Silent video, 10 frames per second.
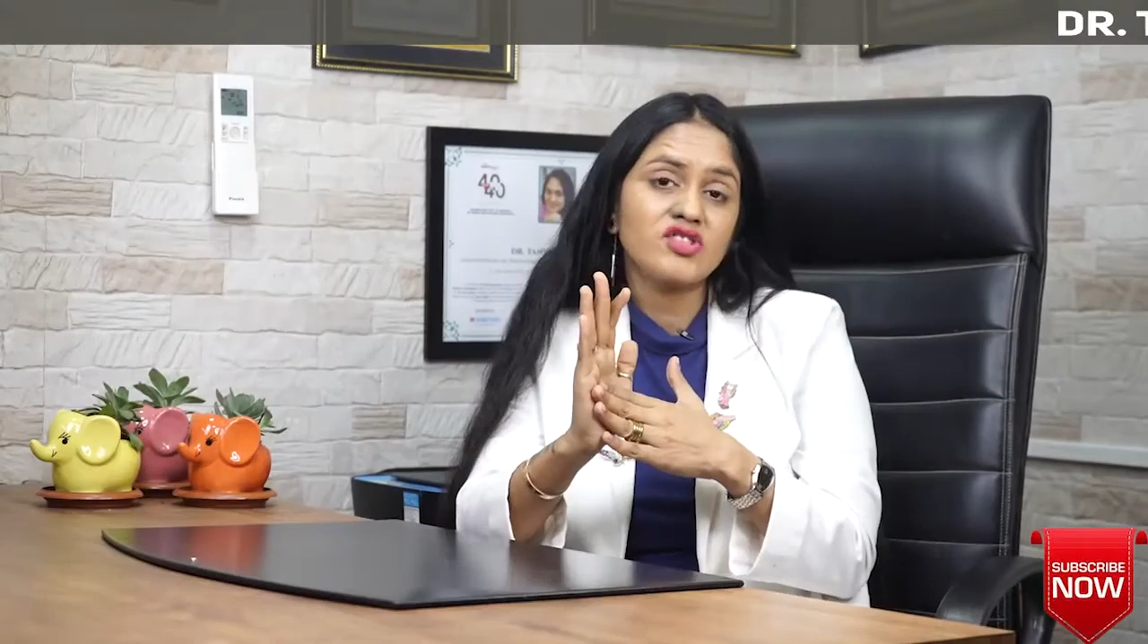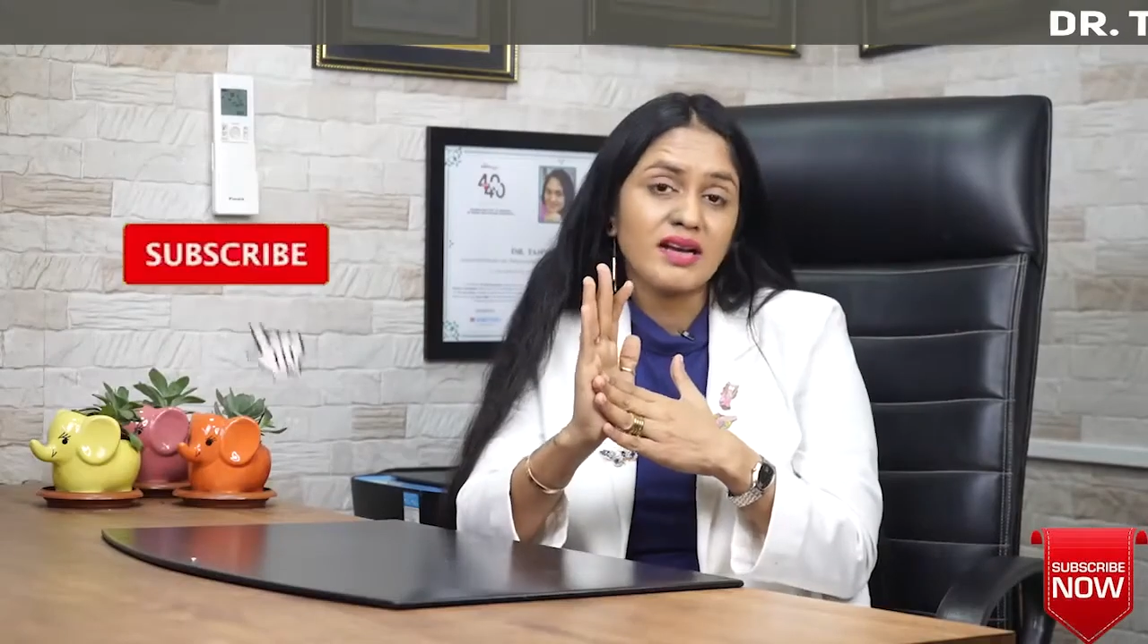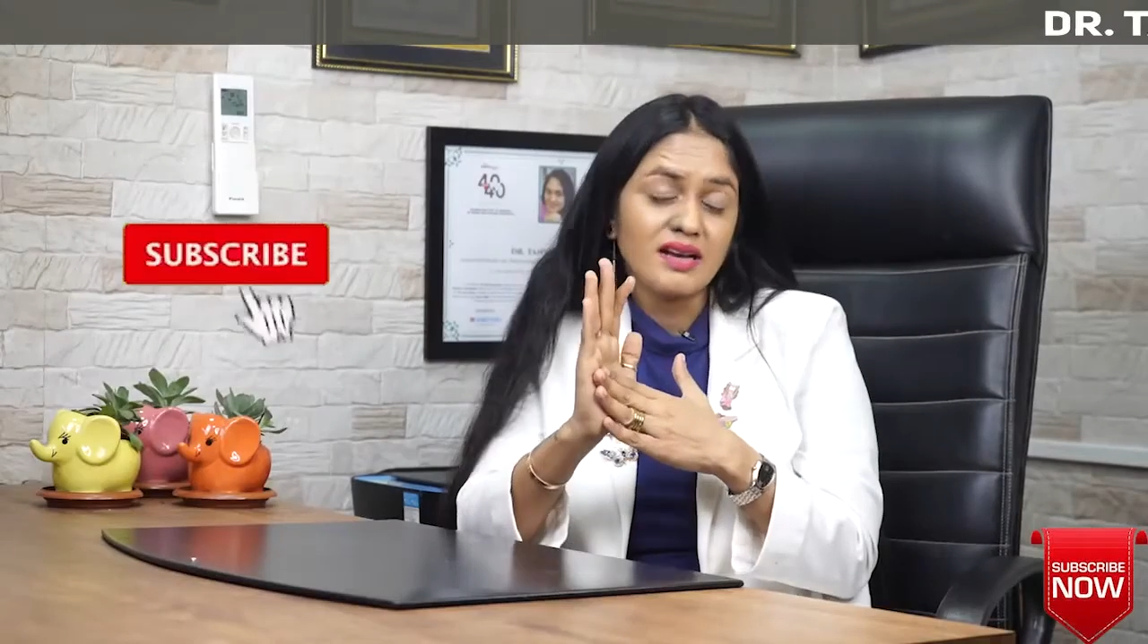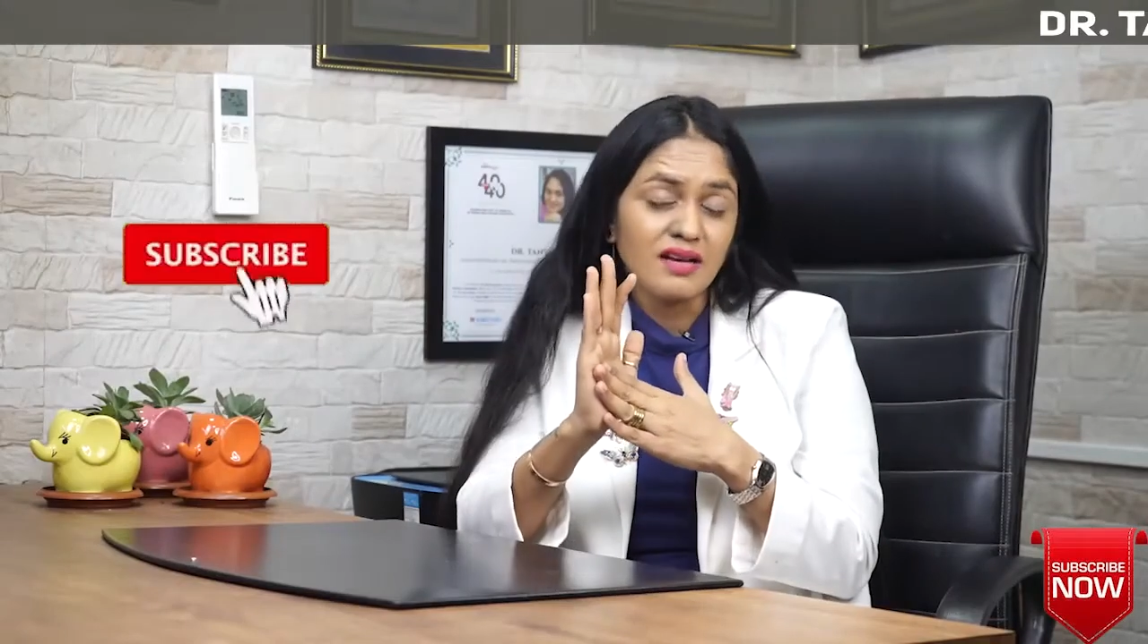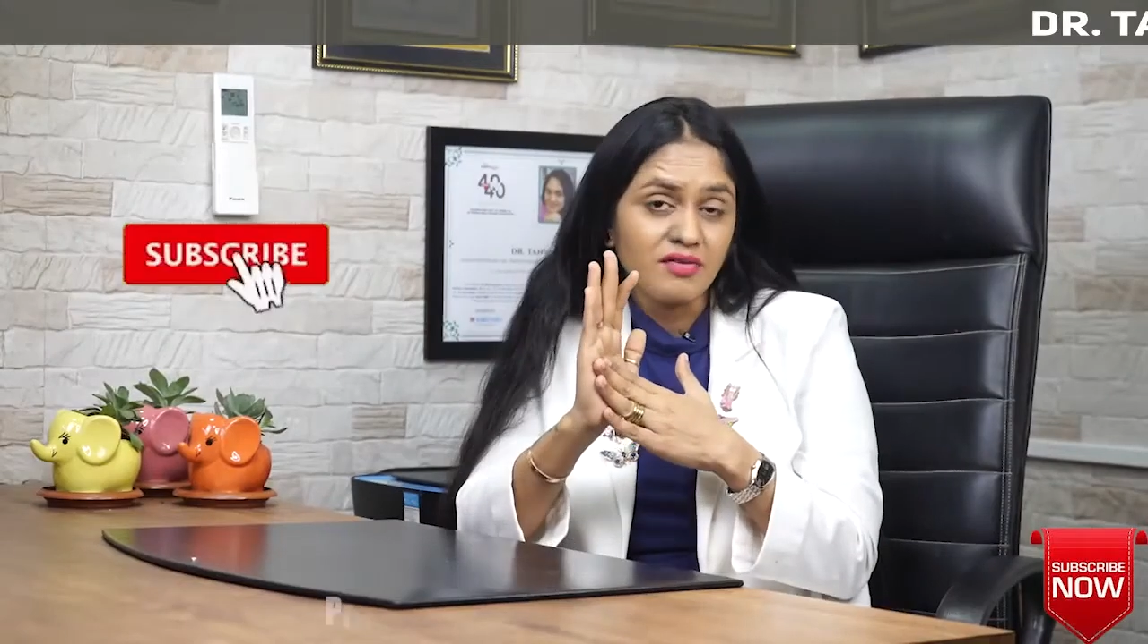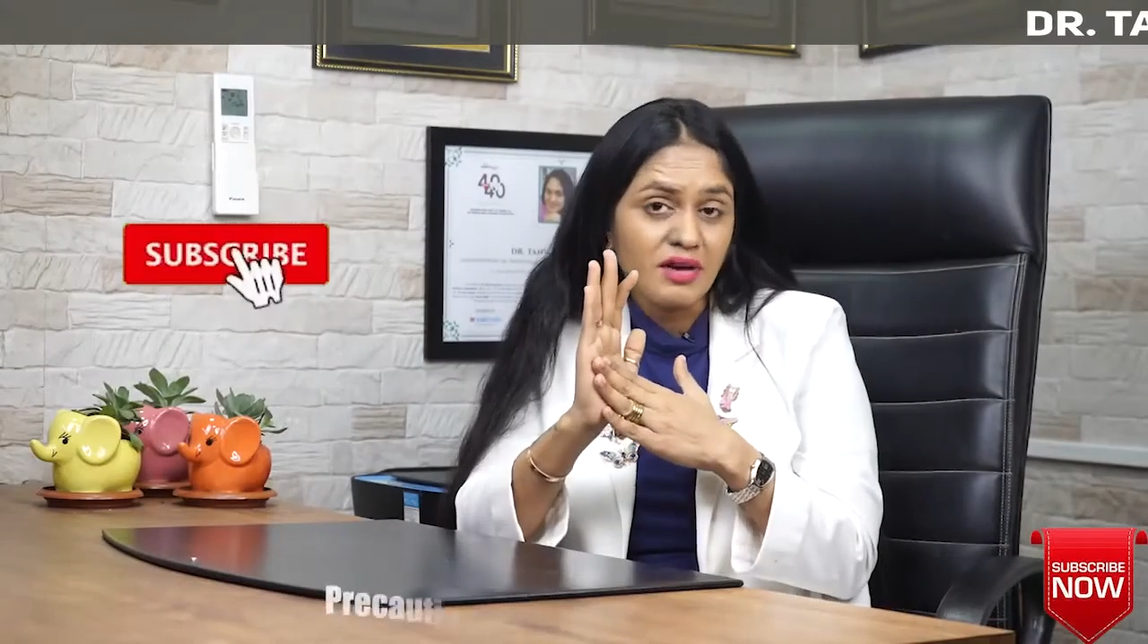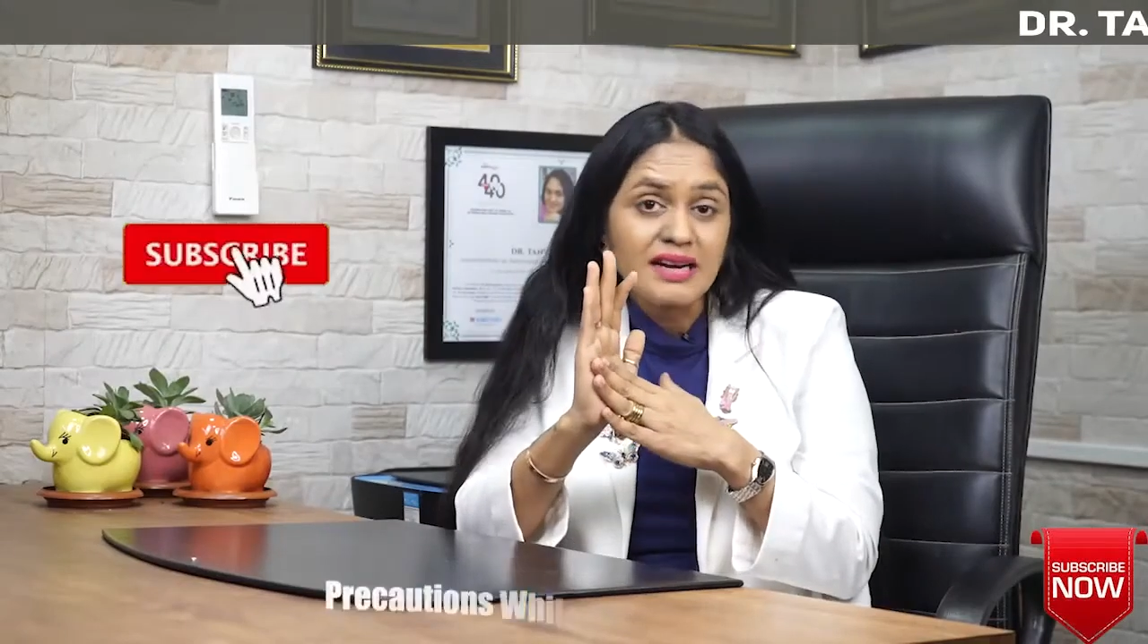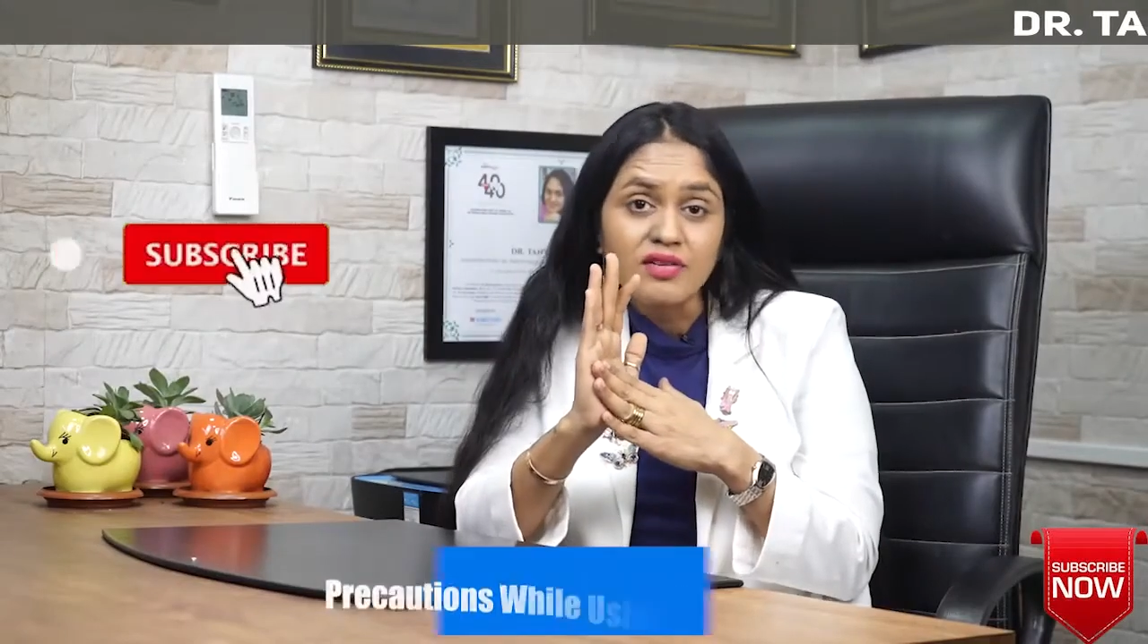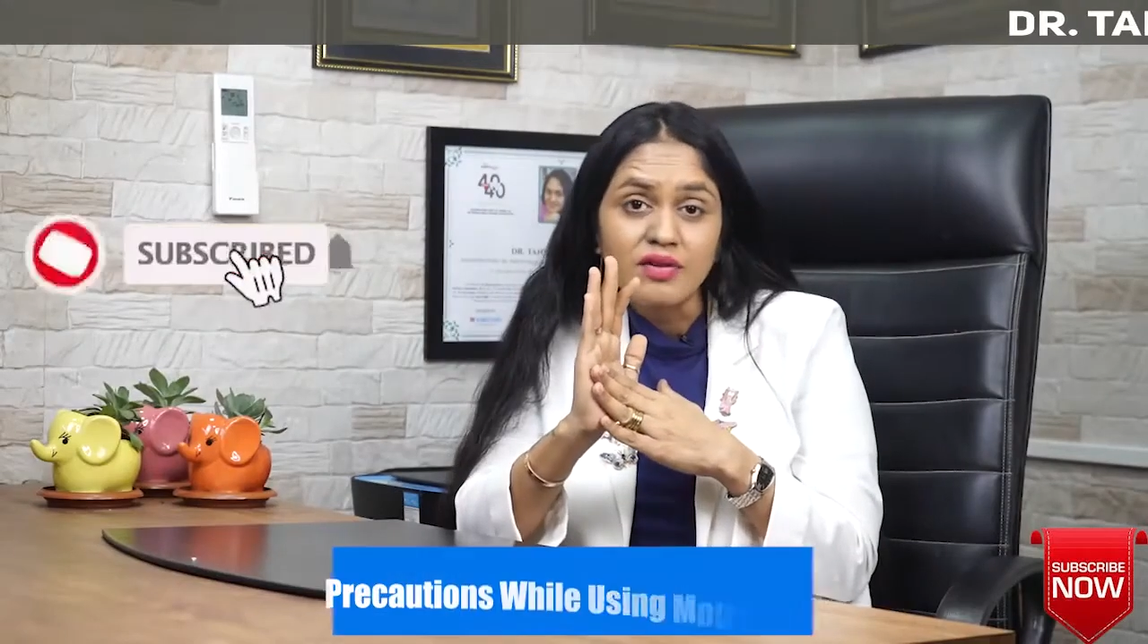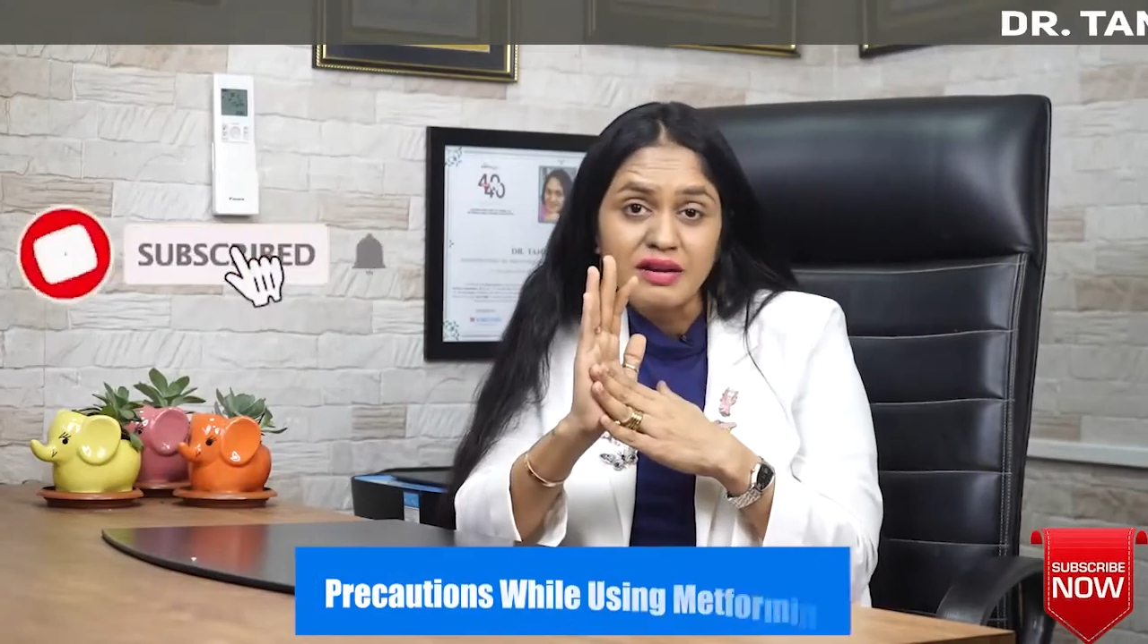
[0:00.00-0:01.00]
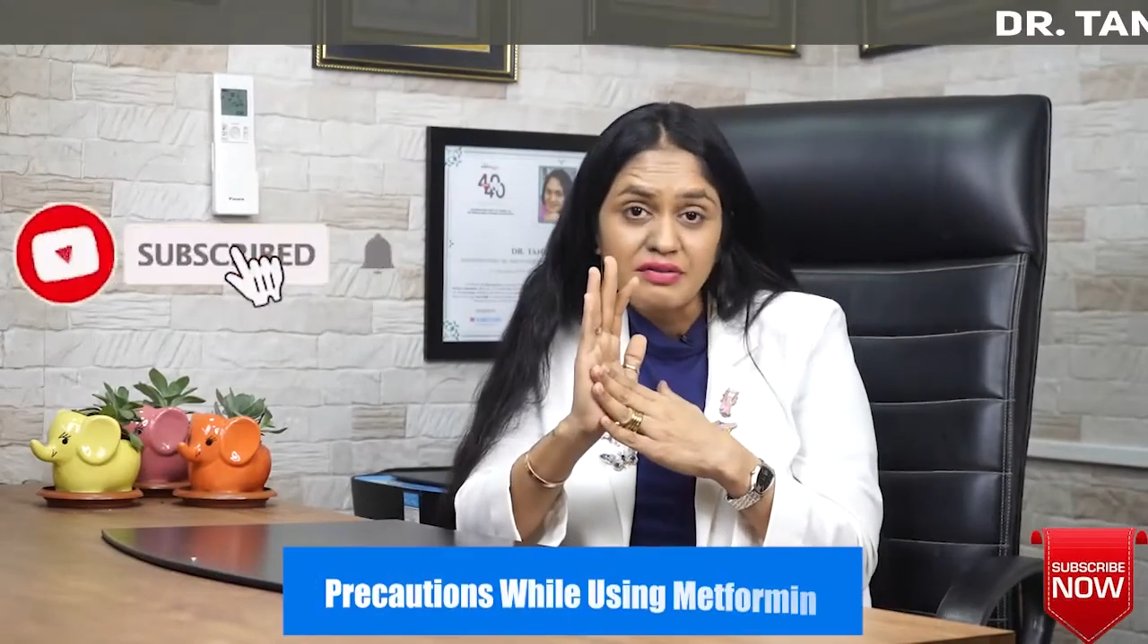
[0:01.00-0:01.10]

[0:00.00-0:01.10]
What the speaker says: checked very